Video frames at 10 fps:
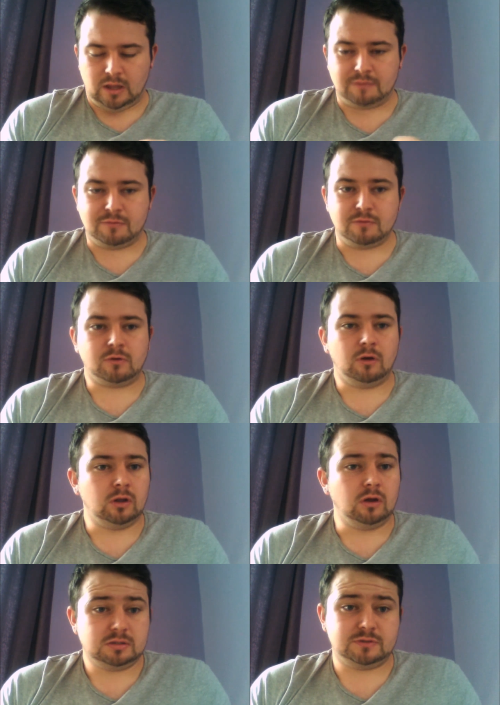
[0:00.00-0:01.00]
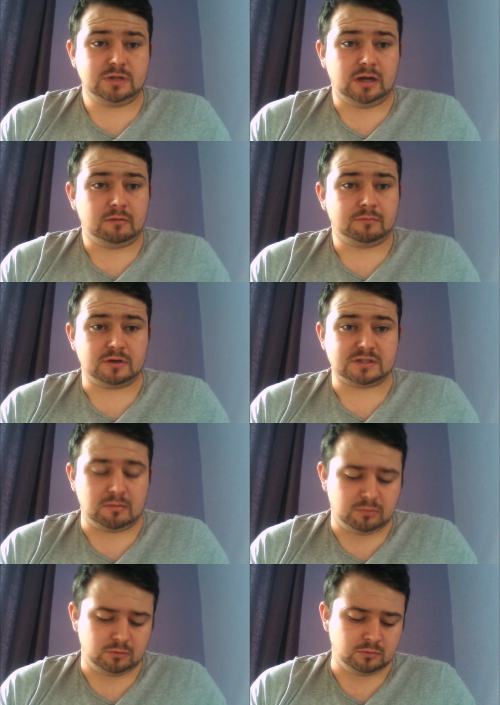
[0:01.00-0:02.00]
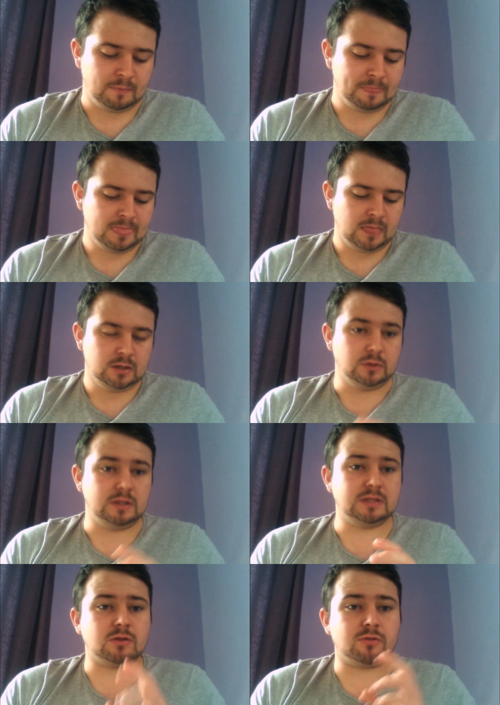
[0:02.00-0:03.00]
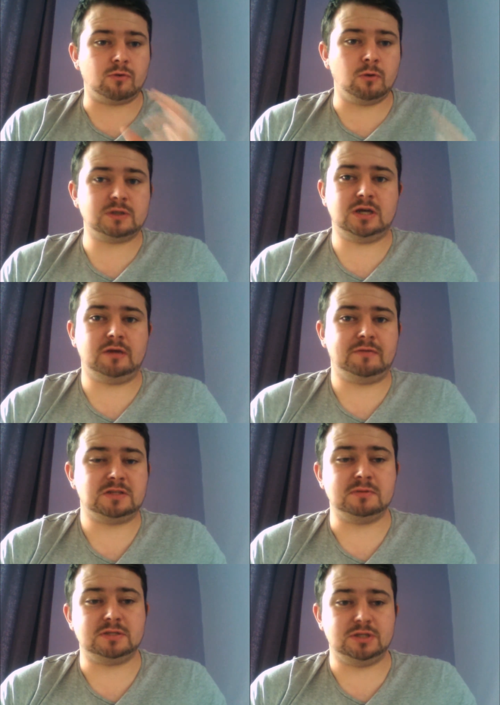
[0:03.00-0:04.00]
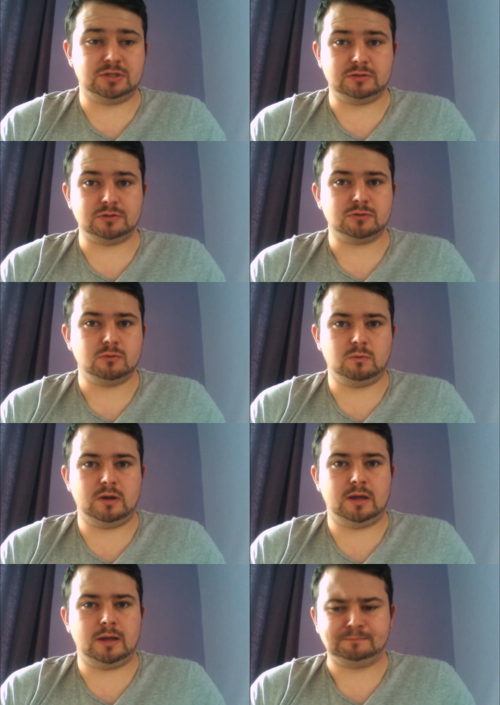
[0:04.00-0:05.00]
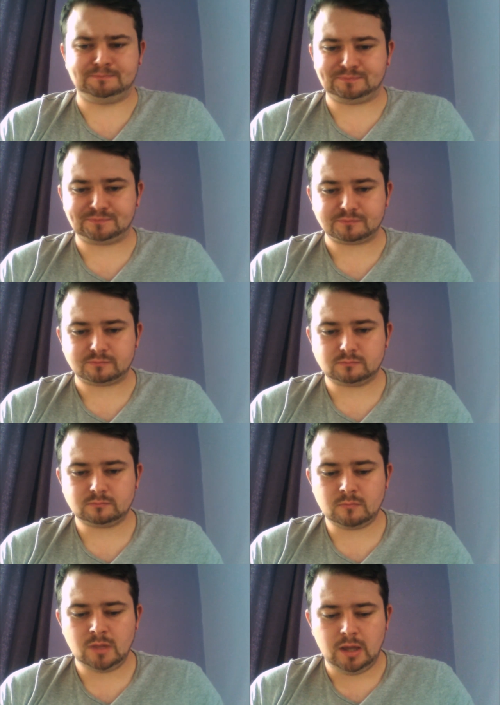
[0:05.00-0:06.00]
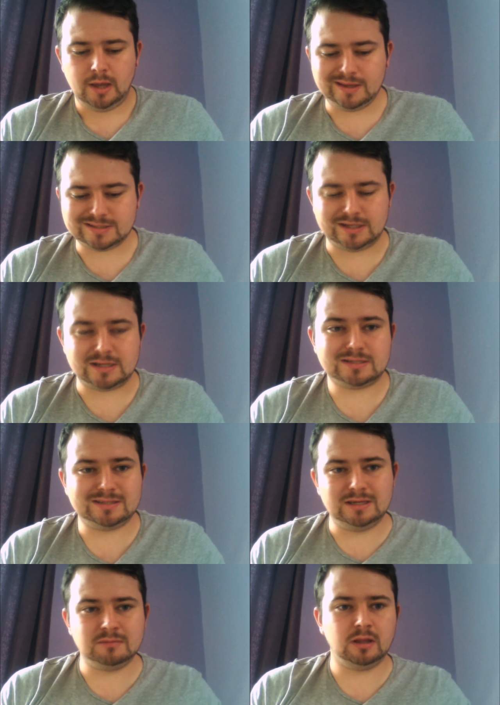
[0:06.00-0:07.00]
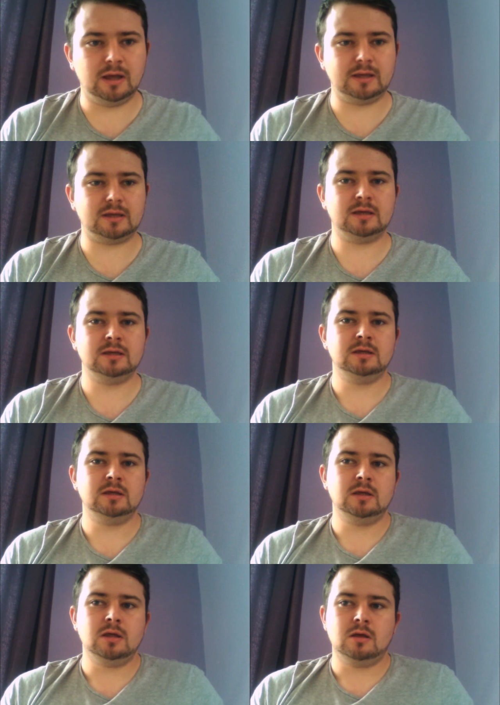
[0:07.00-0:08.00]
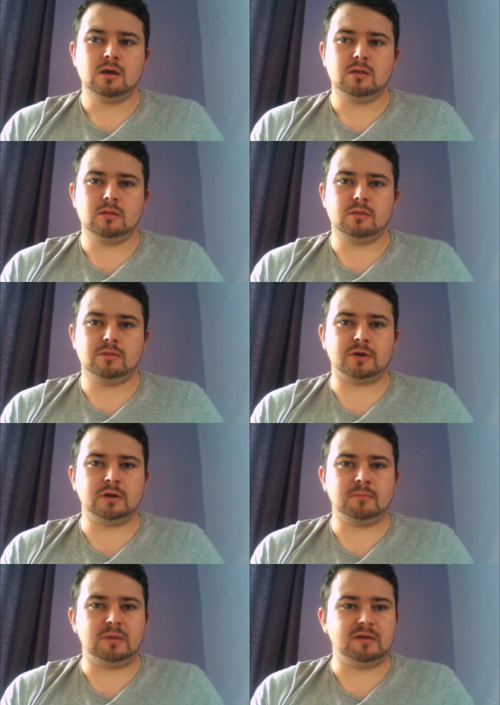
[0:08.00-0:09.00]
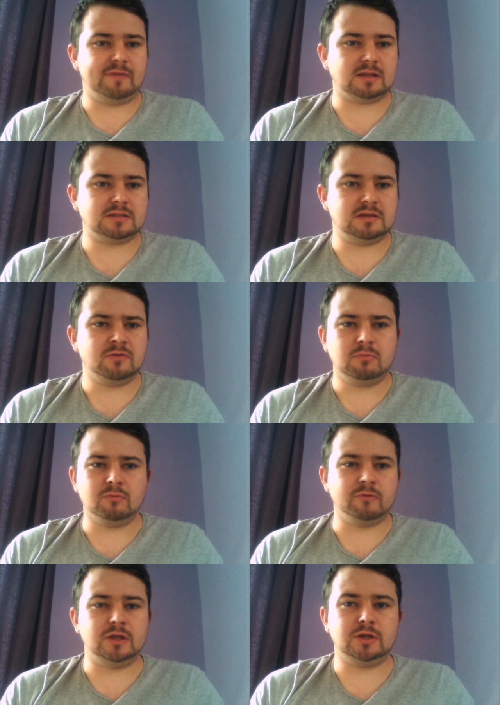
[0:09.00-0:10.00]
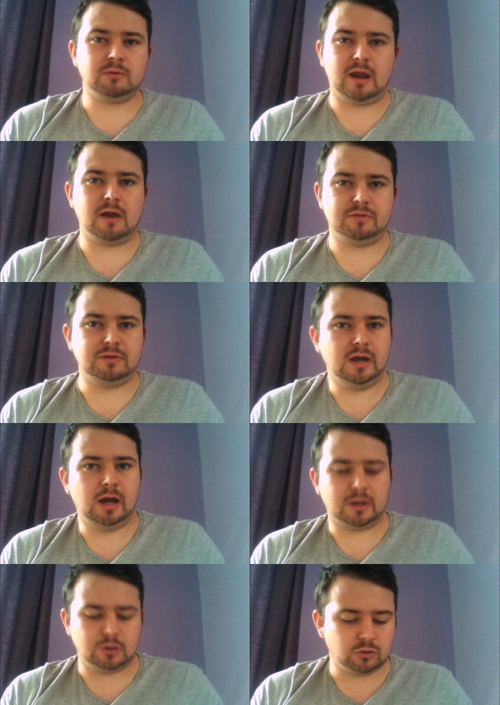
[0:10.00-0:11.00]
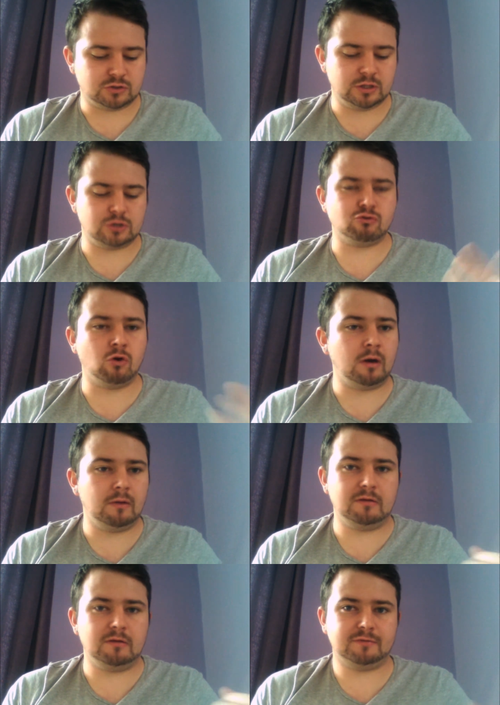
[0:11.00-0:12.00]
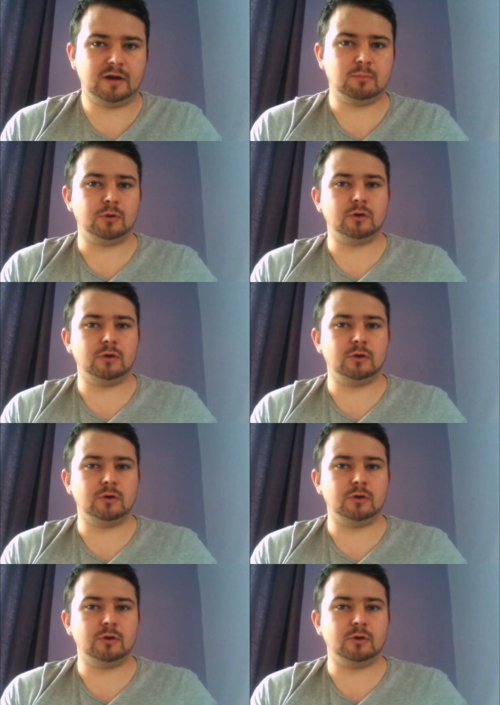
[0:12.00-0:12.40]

If you've got lots of chaff, for example, you need to throw the chaff into positions where it's going to seem like they're going to be effective, but really you don't care if they die. You're trying to draw out that fireball.